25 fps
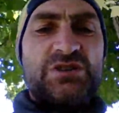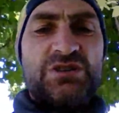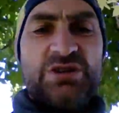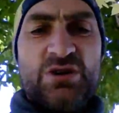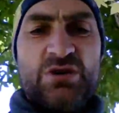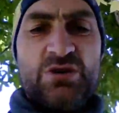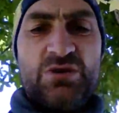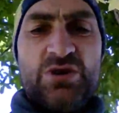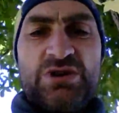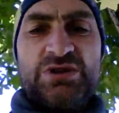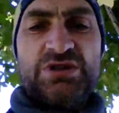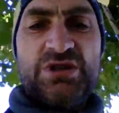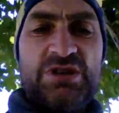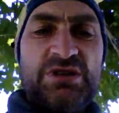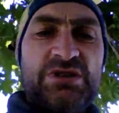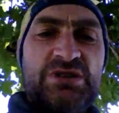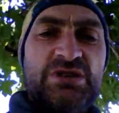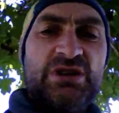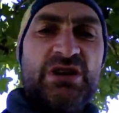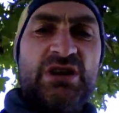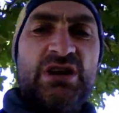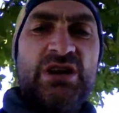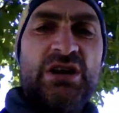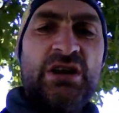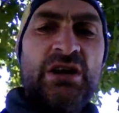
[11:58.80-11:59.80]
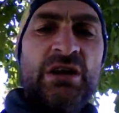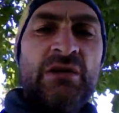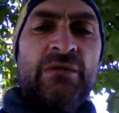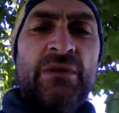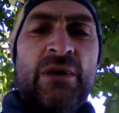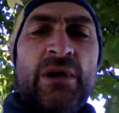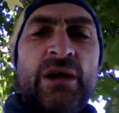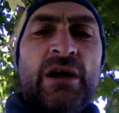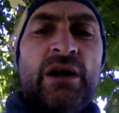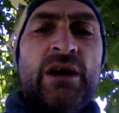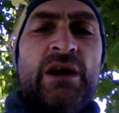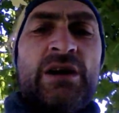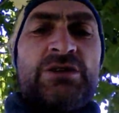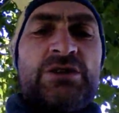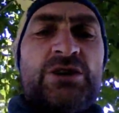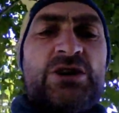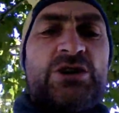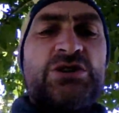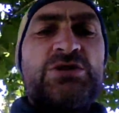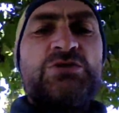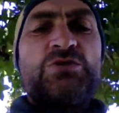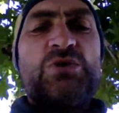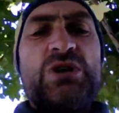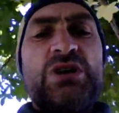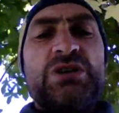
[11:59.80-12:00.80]
and illnesses today. So I
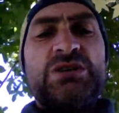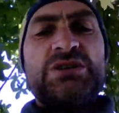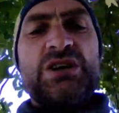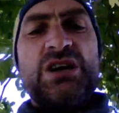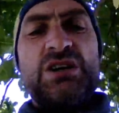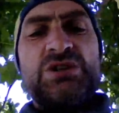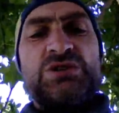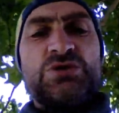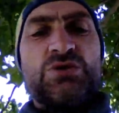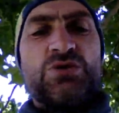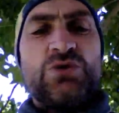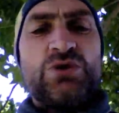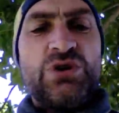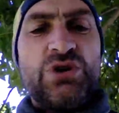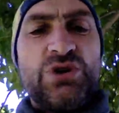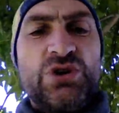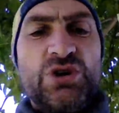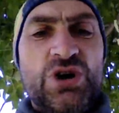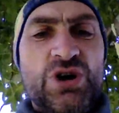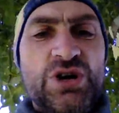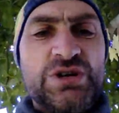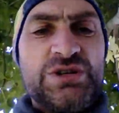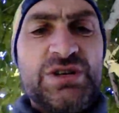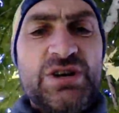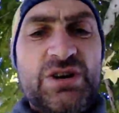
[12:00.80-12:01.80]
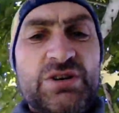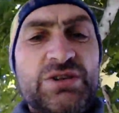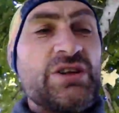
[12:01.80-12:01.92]
just want to say to all you guys out